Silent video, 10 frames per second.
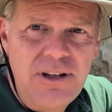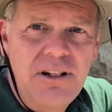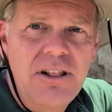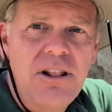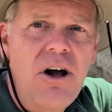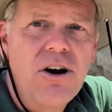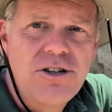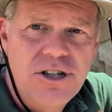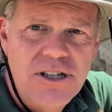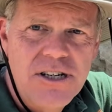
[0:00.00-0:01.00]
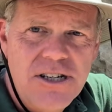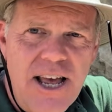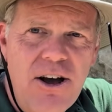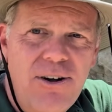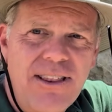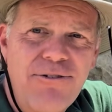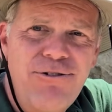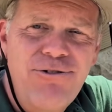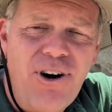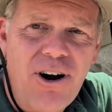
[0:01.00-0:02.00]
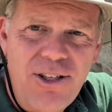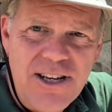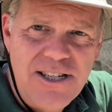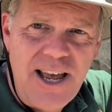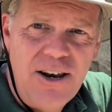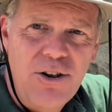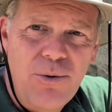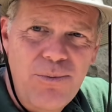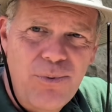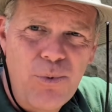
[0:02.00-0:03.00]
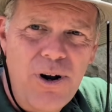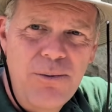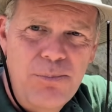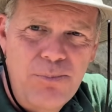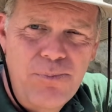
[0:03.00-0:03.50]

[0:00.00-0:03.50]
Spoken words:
the largest esteo at the farthest end, the one